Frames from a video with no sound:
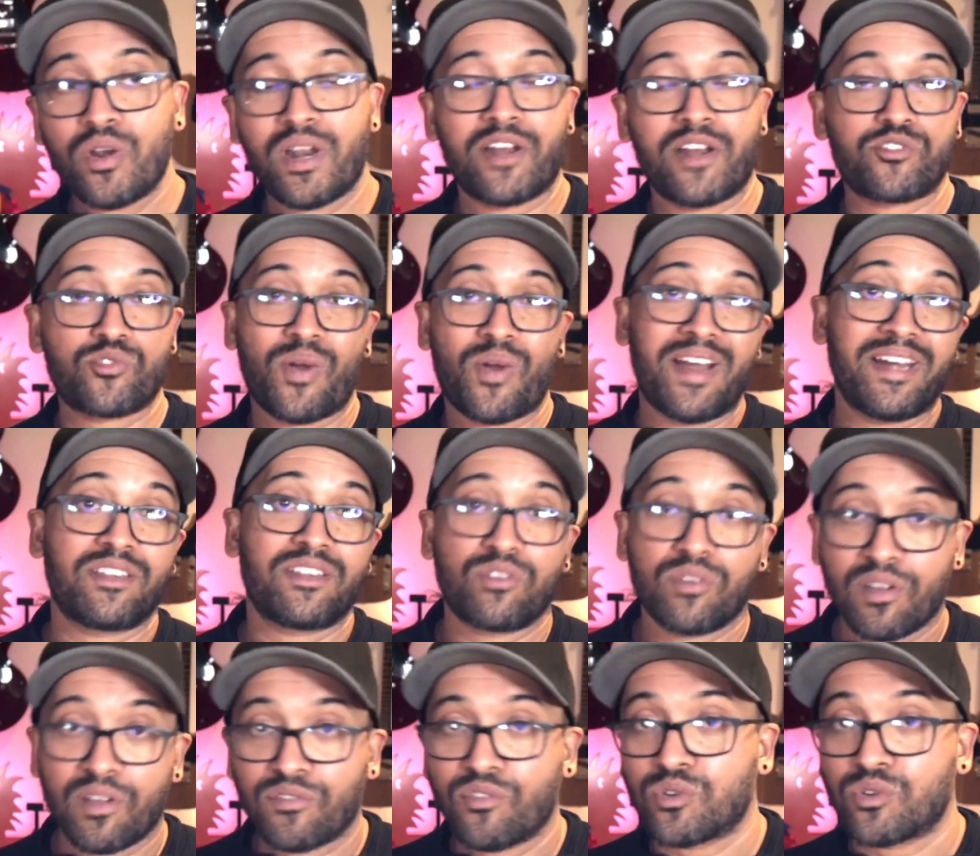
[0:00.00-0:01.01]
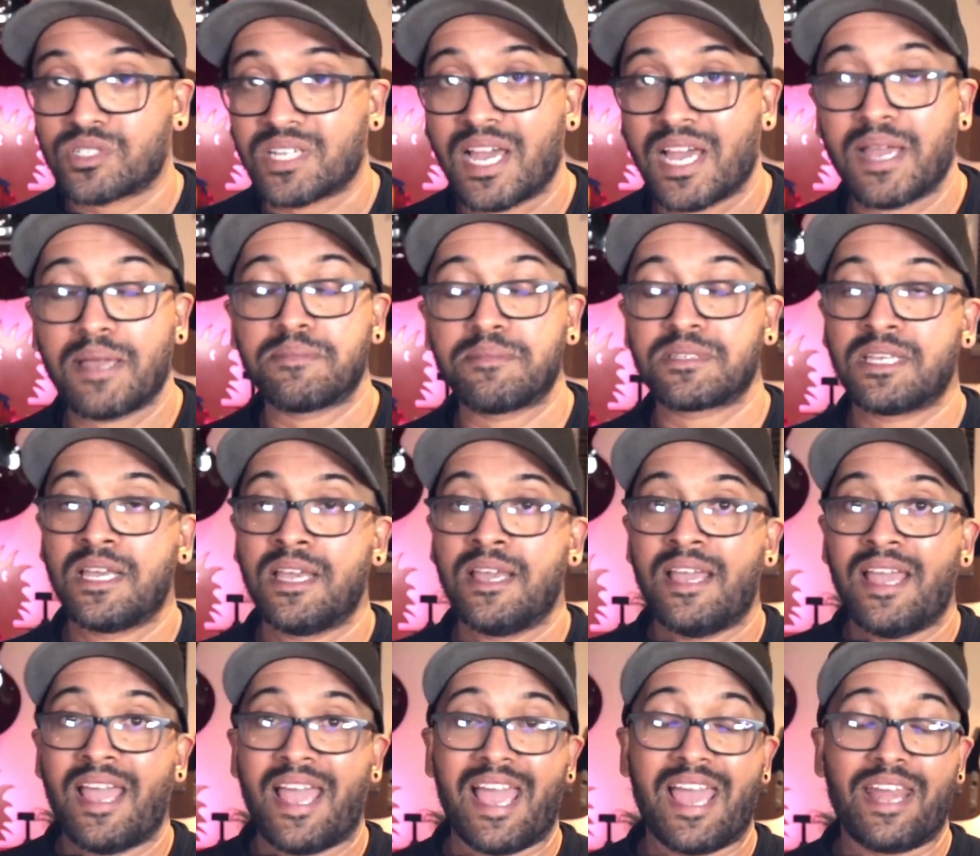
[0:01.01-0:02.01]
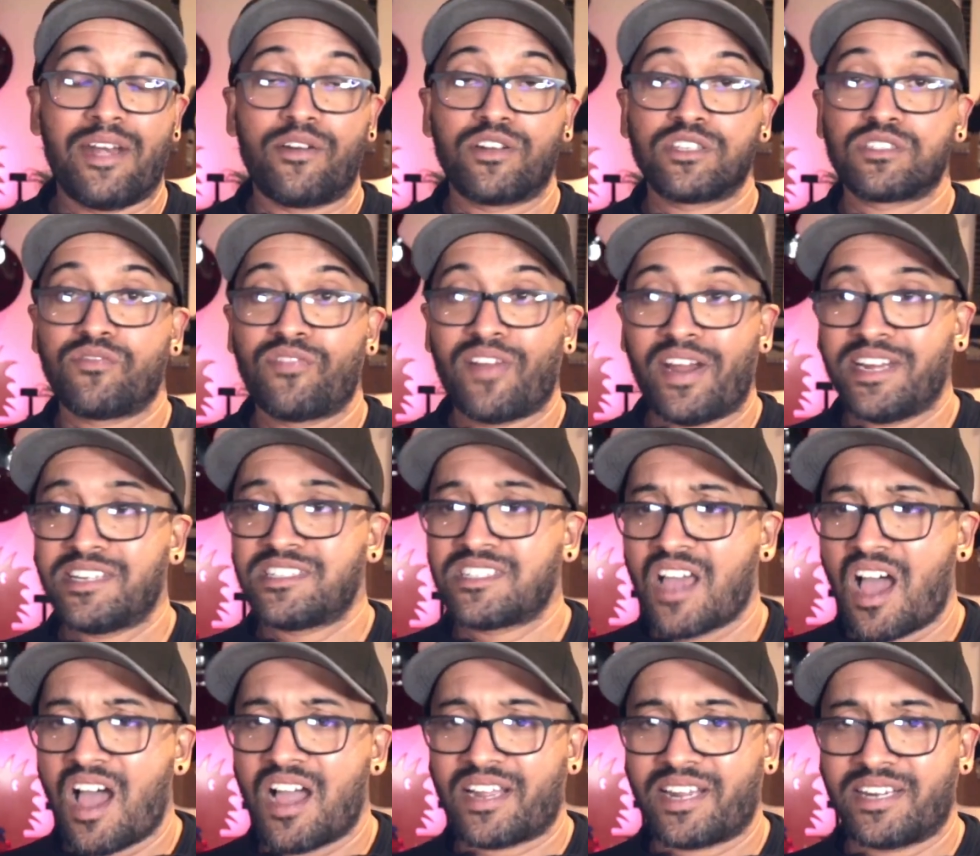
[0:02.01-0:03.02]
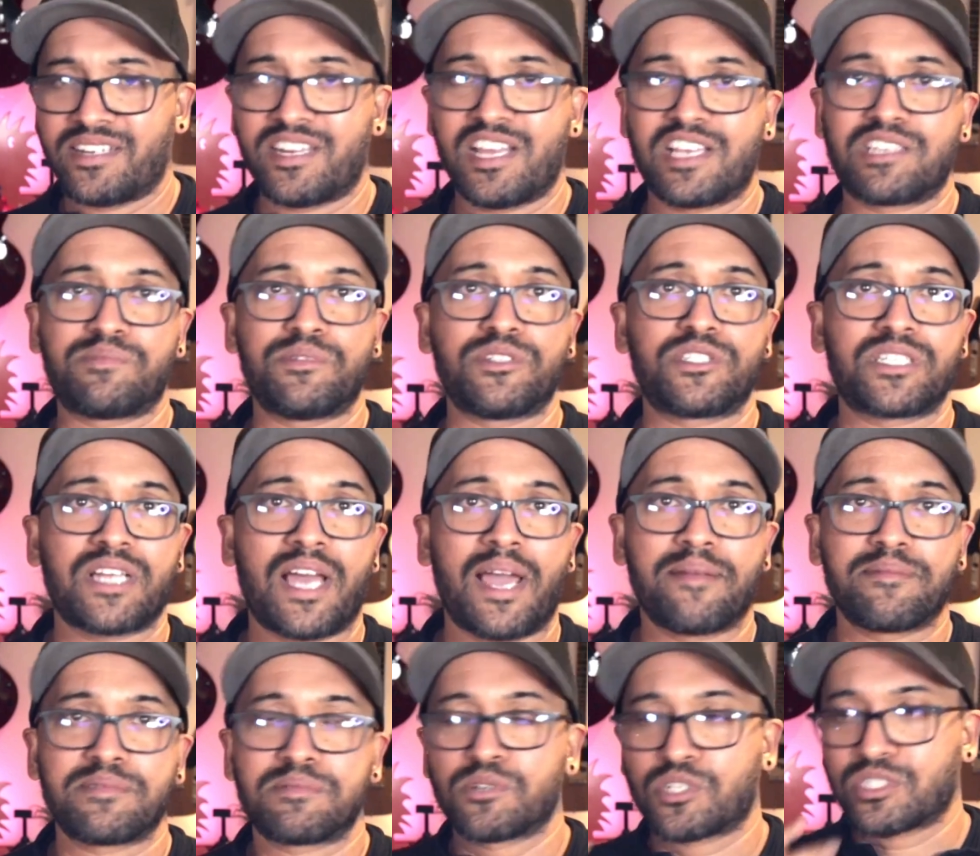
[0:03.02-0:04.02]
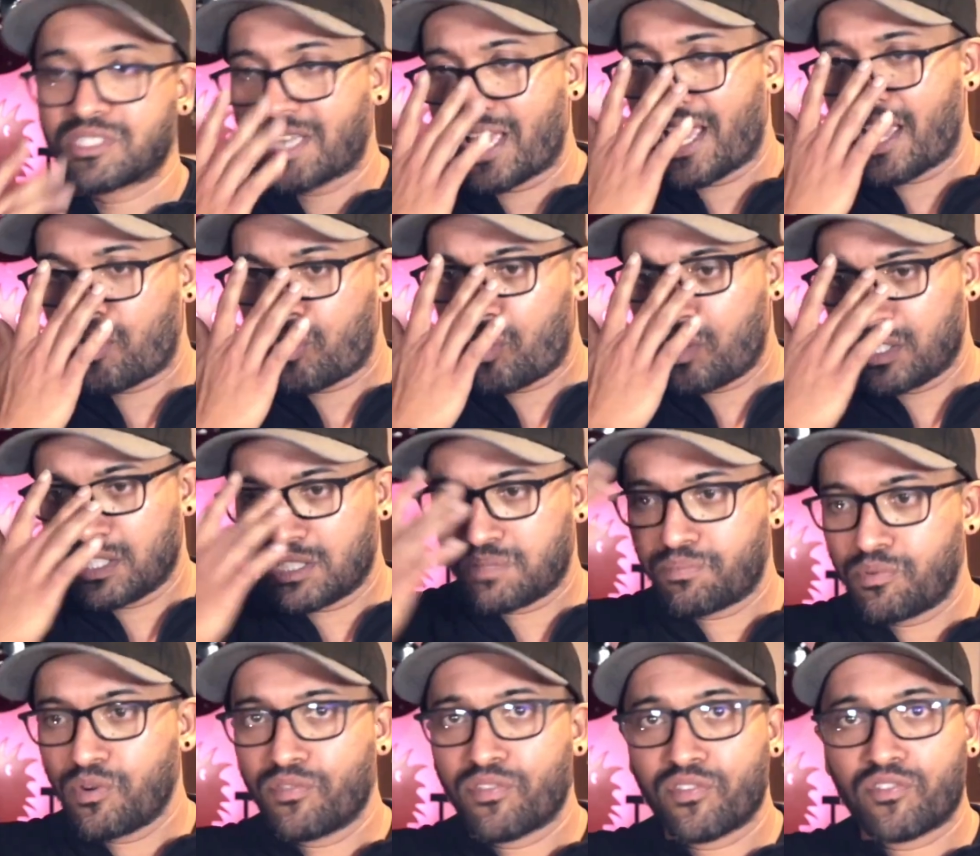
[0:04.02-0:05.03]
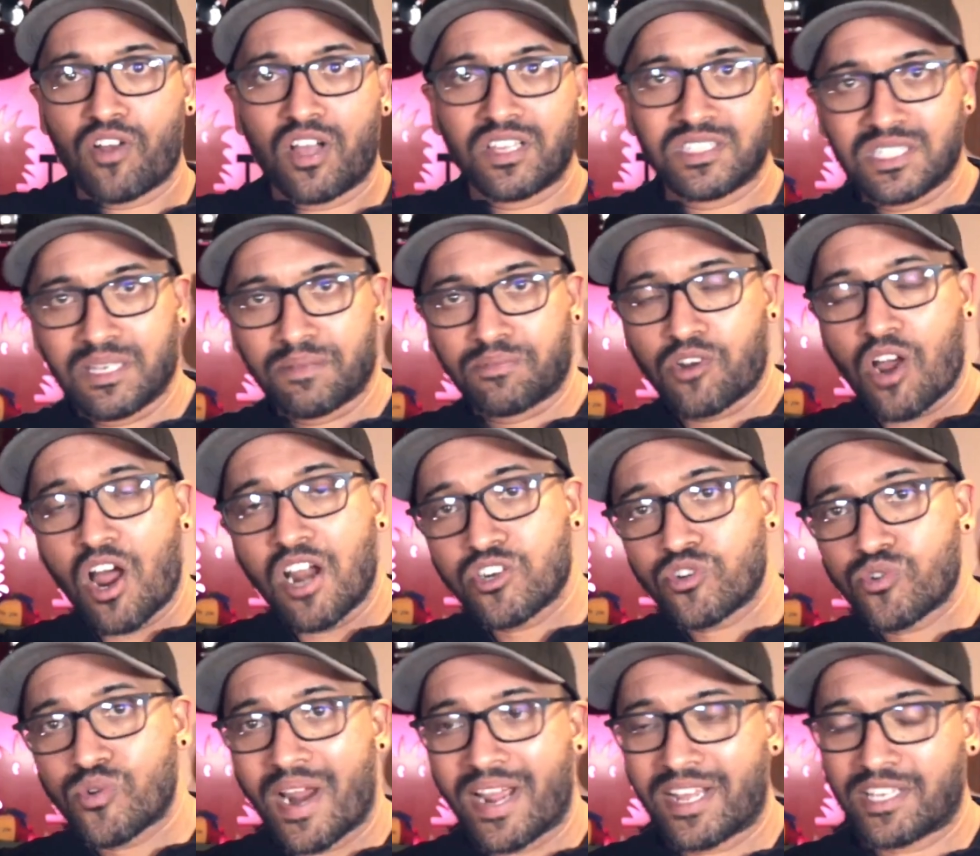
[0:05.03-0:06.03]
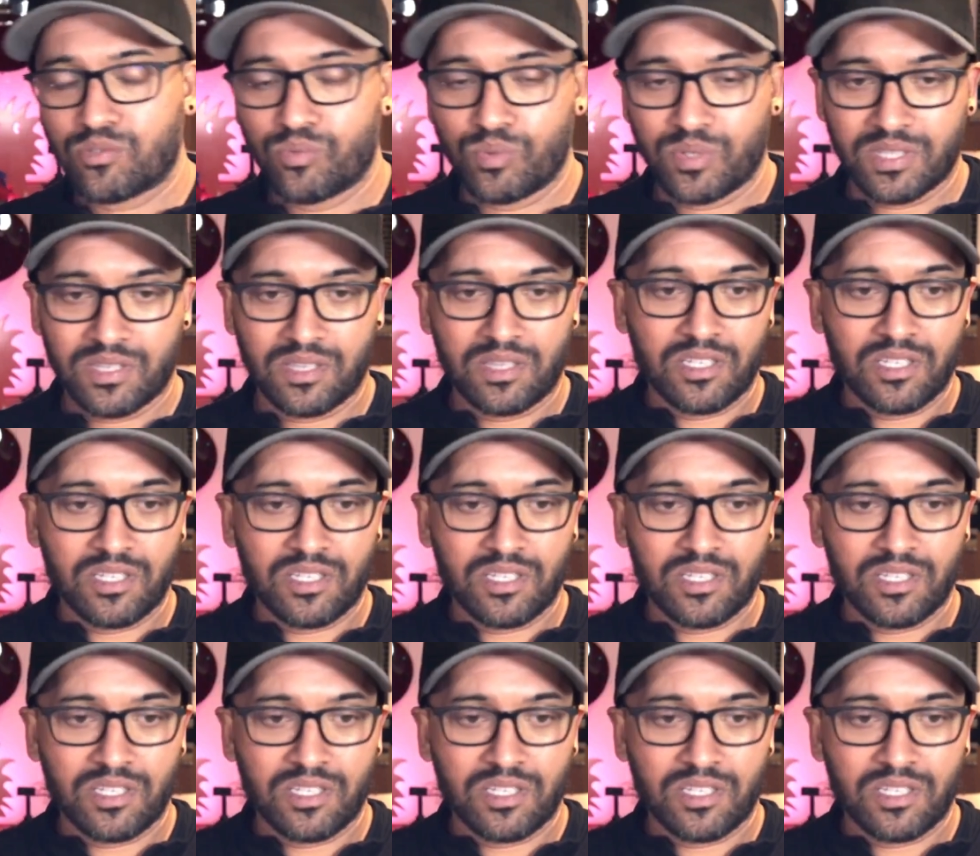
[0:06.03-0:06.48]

I tried three or four times, and it was very dark and desperate times because I had all these proof of concept contracts with